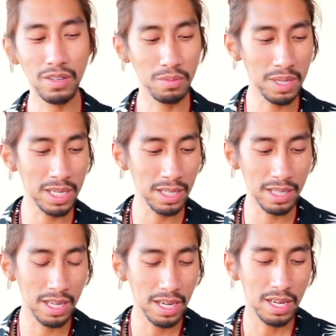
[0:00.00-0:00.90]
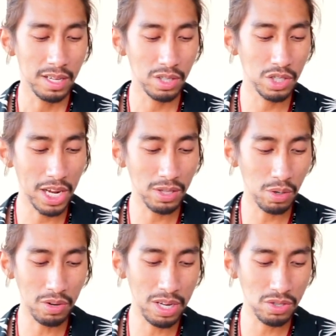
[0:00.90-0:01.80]
commit. They're trying to
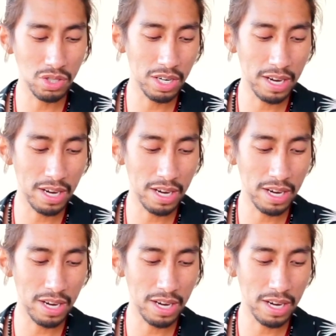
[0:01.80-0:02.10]
arrange your